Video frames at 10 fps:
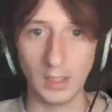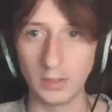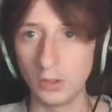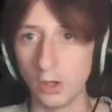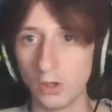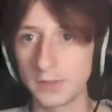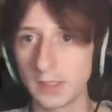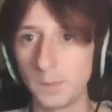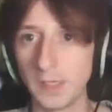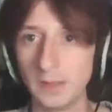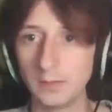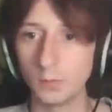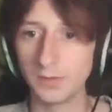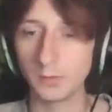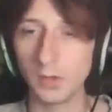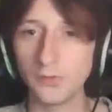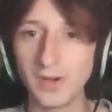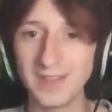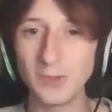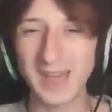And you're not going to compete with them
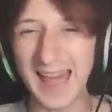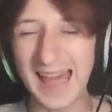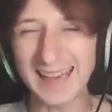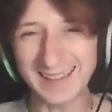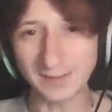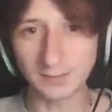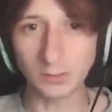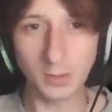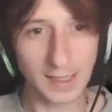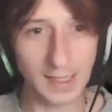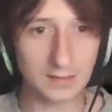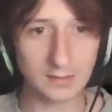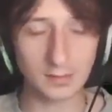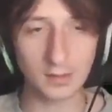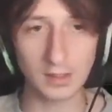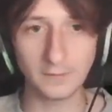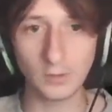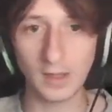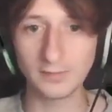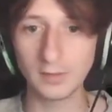over it. You can. You can. If
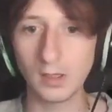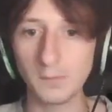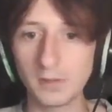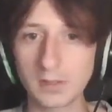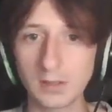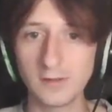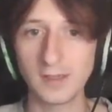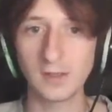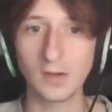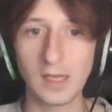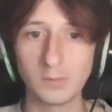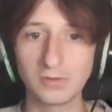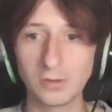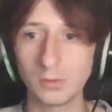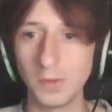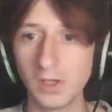you have the numbers and you think you're able to.